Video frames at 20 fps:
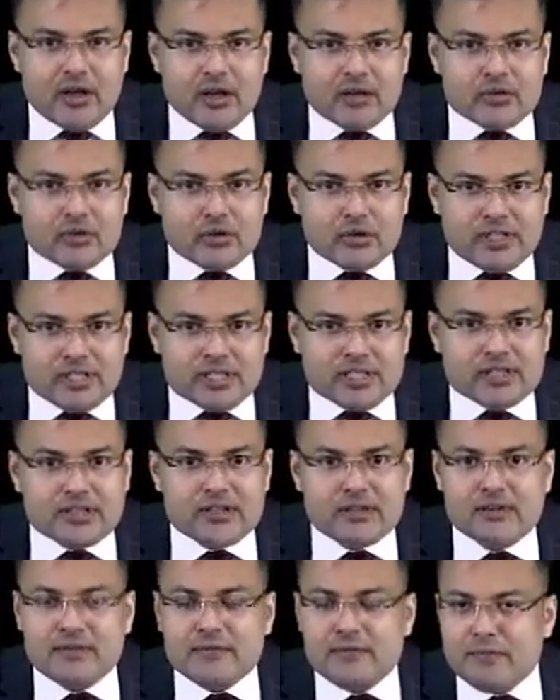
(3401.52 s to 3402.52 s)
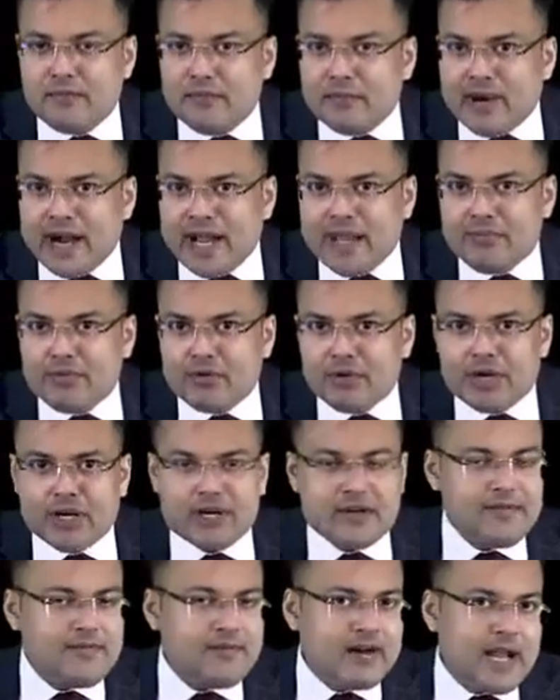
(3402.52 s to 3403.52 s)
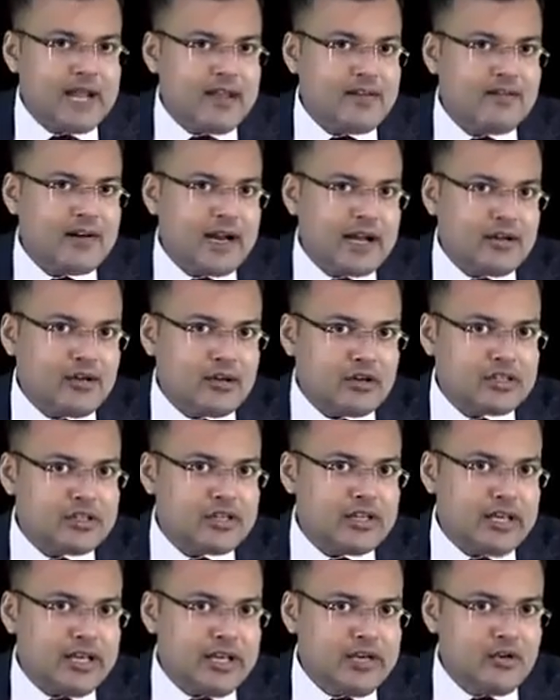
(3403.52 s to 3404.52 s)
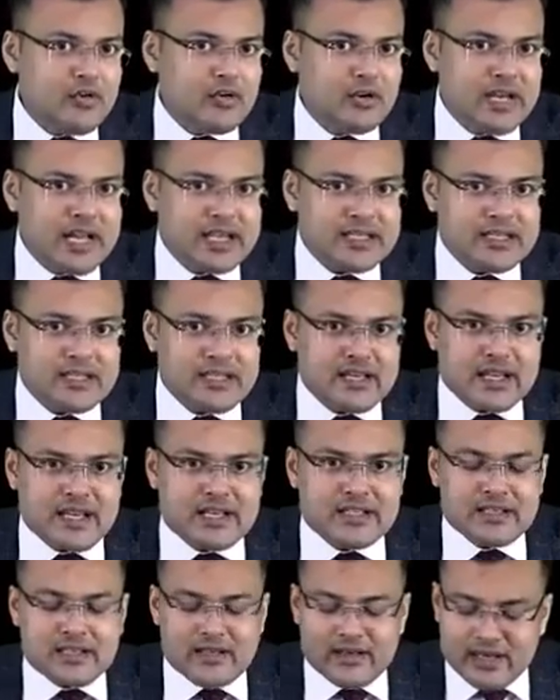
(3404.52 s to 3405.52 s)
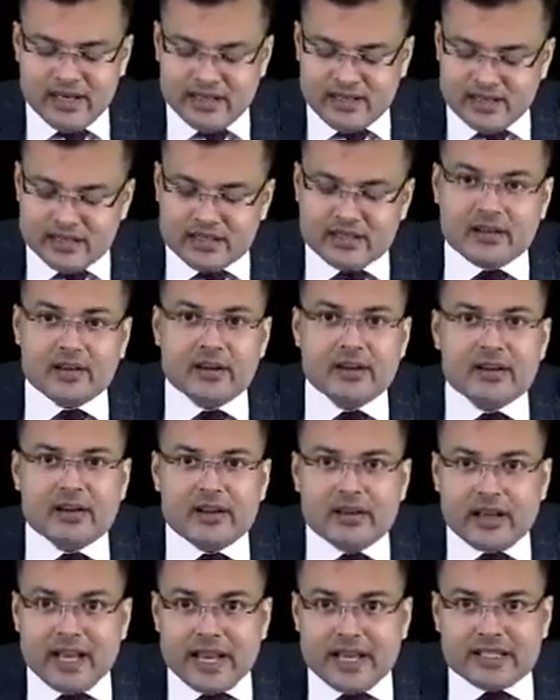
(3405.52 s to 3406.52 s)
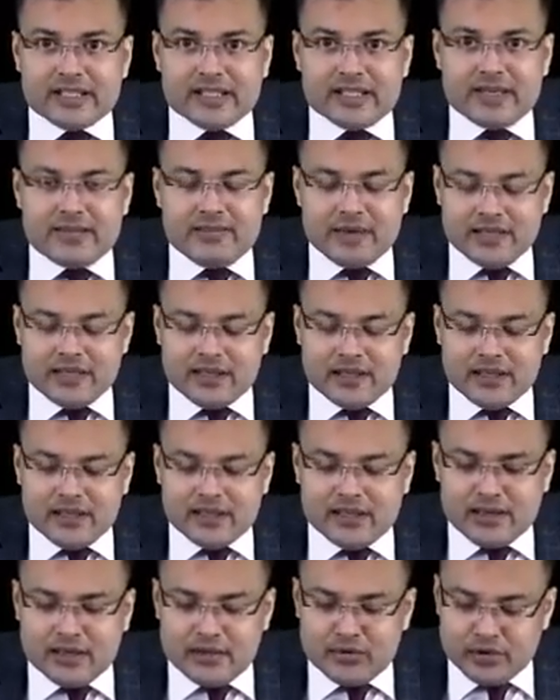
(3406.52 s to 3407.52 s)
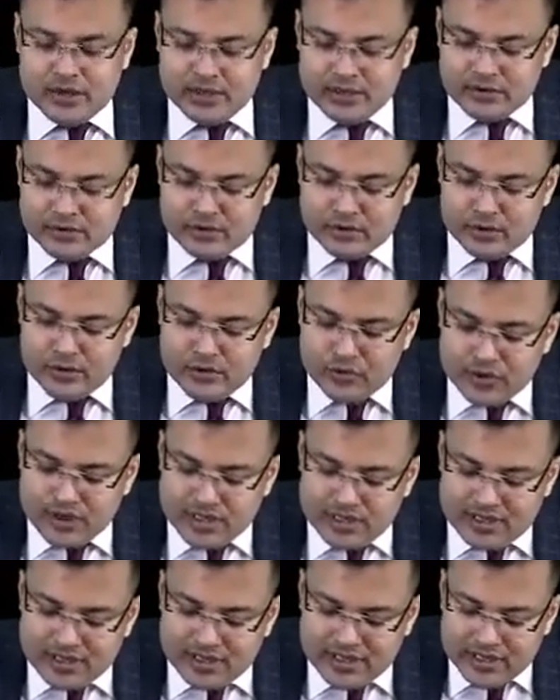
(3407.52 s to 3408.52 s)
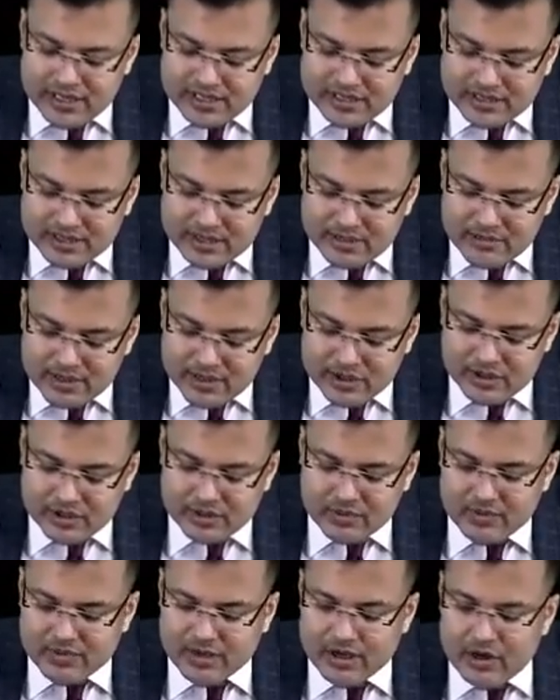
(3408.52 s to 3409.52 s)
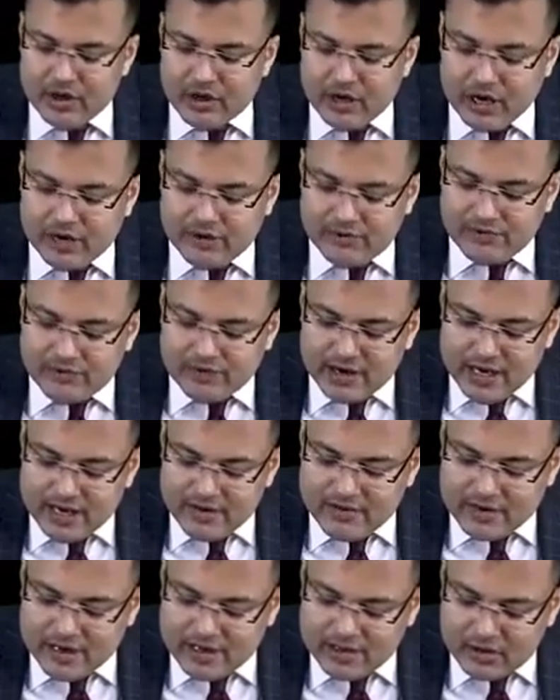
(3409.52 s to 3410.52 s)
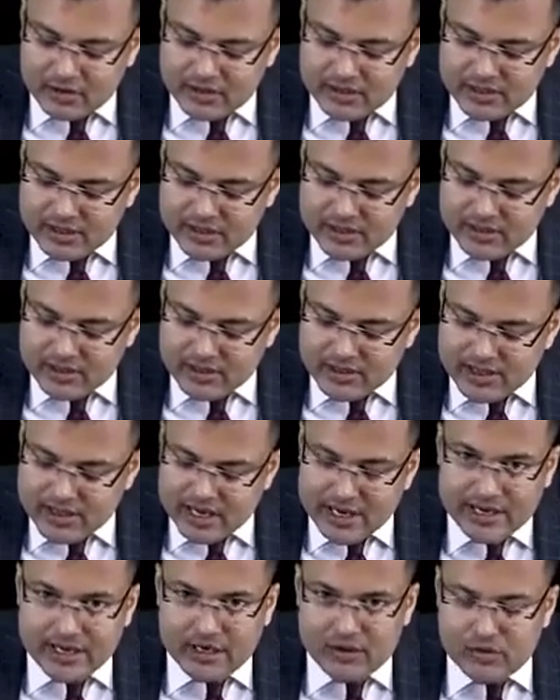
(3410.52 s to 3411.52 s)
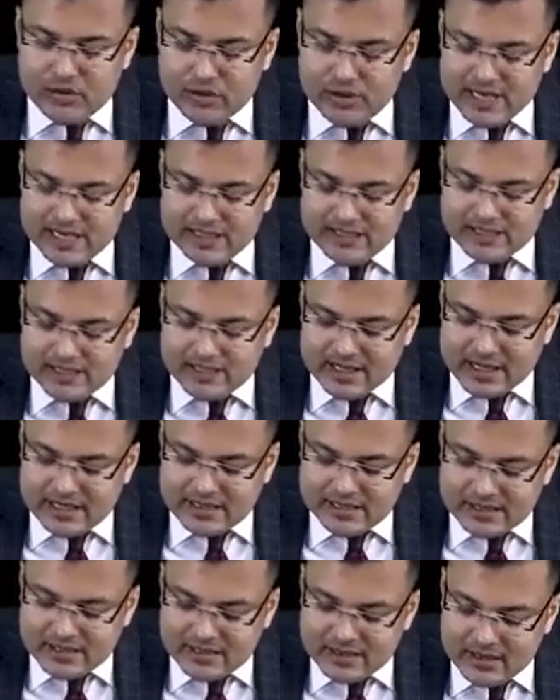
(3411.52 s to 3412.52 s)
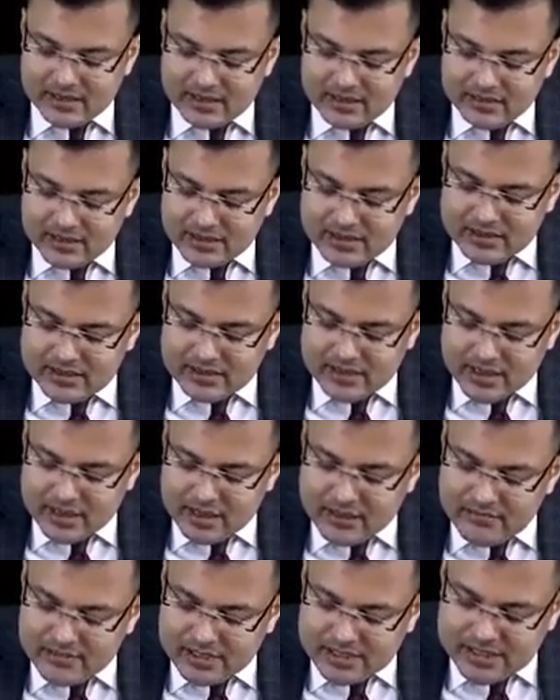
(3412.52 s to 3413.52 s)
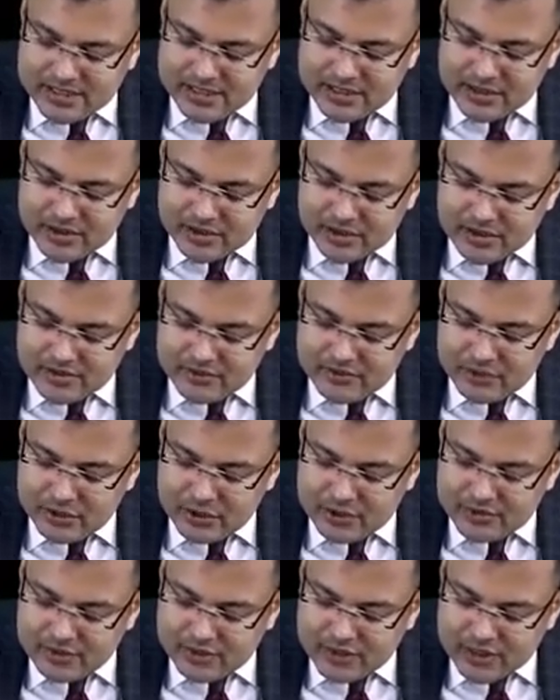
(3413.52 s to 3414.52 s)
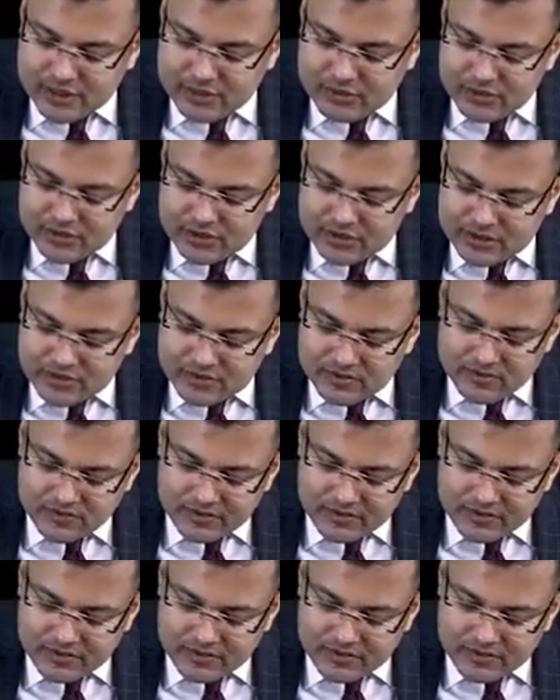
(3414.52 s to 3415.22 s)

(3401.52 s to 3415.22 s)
So this byproduct 5-hydroxyindole acetic acid, it is estimated in the urine. So urinary estimation of 5-hydroxyindole acetic acid, this is the investigation of choice for diagnosis.